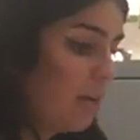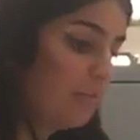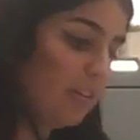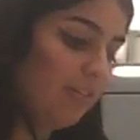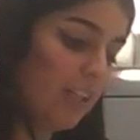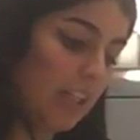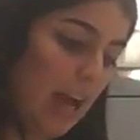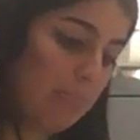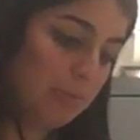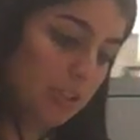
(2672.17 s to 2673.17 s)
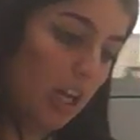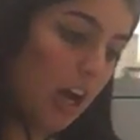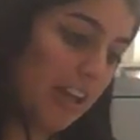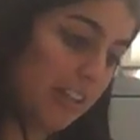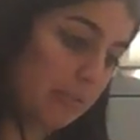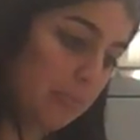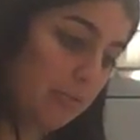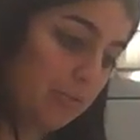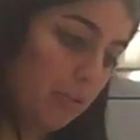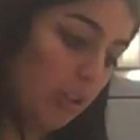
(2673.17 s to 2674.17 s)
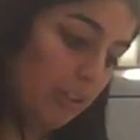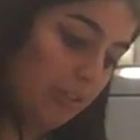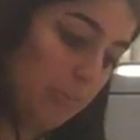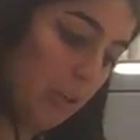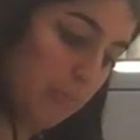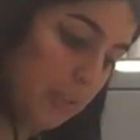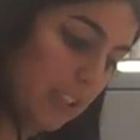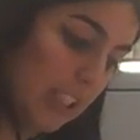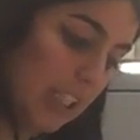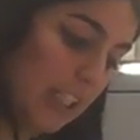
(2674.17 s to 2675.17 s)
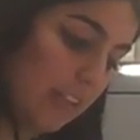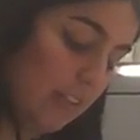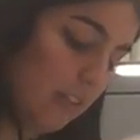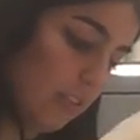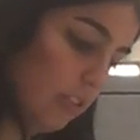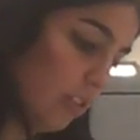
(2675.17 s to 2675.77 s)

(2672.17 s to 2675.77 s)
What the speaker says: I believe the cap was higher before, if I'm not mistaken.